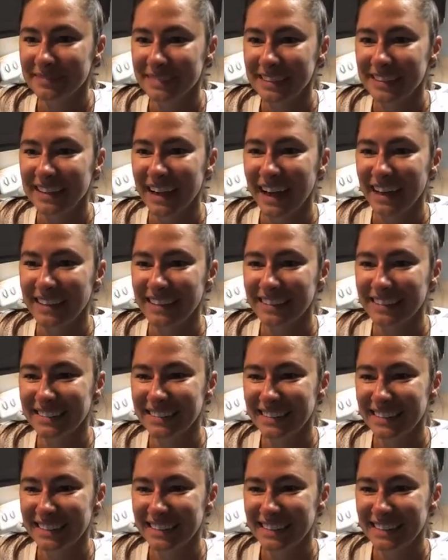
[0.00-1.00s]
Yeah.
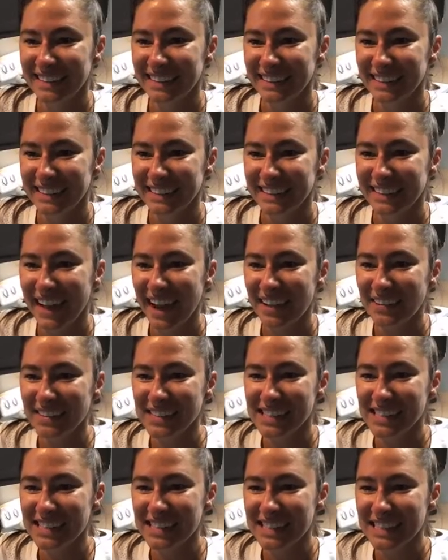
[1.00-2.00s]
Yeah, we
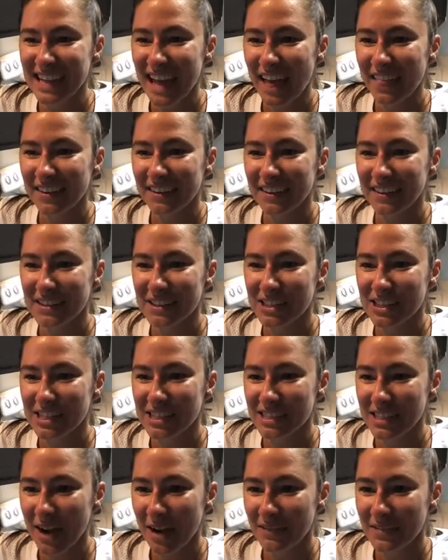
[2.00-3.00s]
did it together. She's
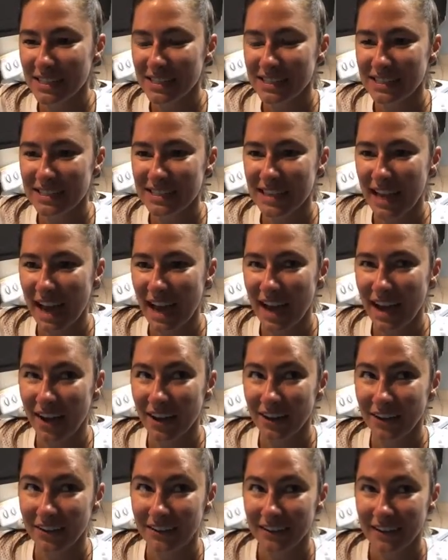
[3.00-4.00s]
coming
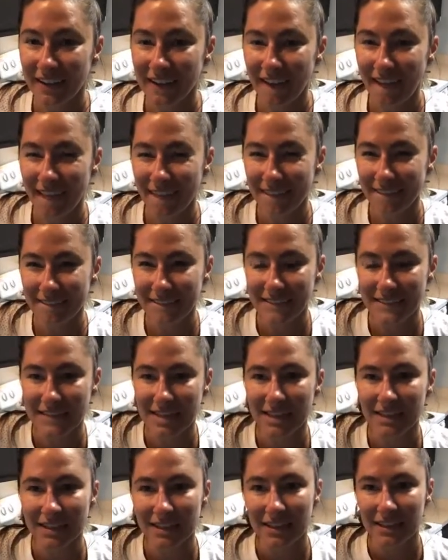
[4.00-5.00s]
down,
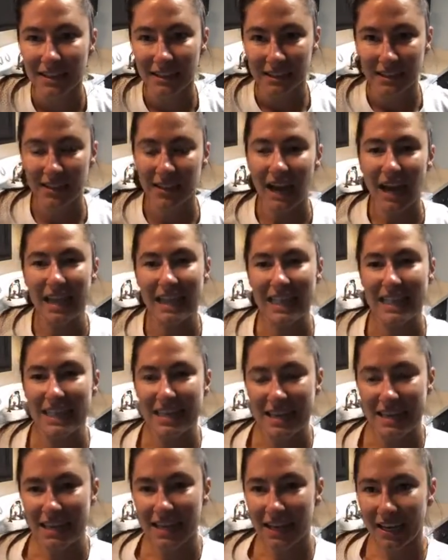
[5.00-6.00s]
I
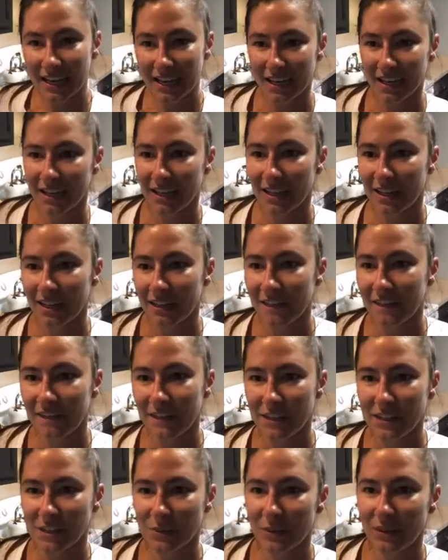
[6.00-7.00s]
think, the
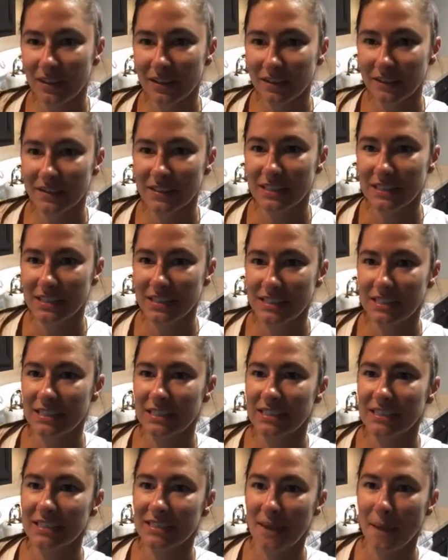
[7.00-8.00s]
first week of
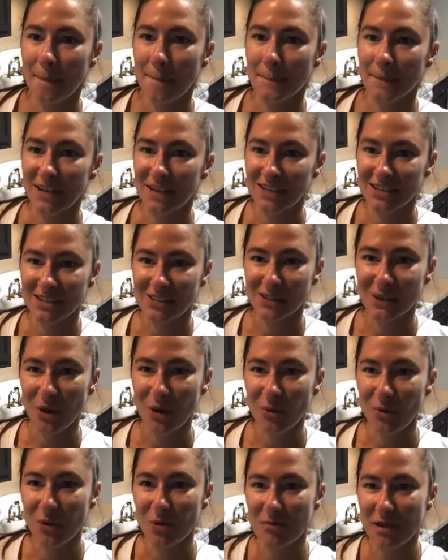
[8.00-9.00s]
December. So
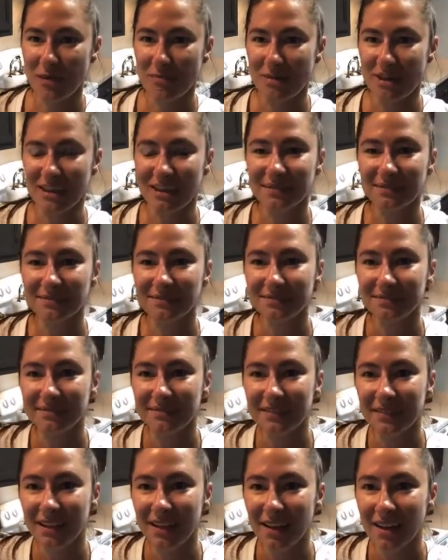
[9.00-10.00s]
we'll maybe
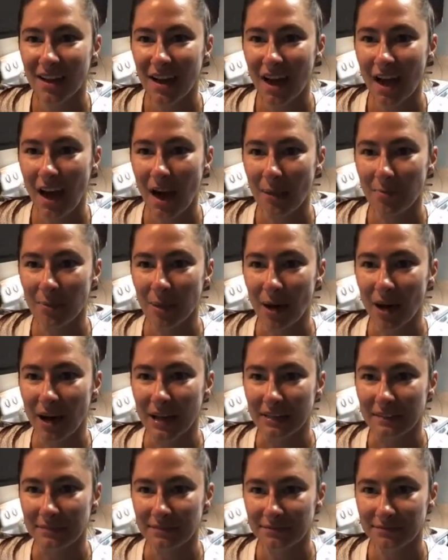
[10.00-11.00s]
hop
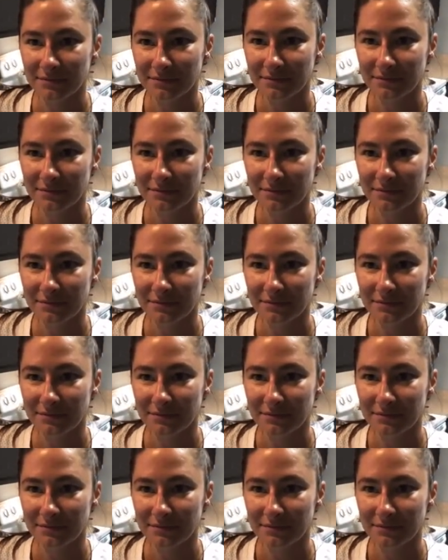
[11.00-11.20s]
on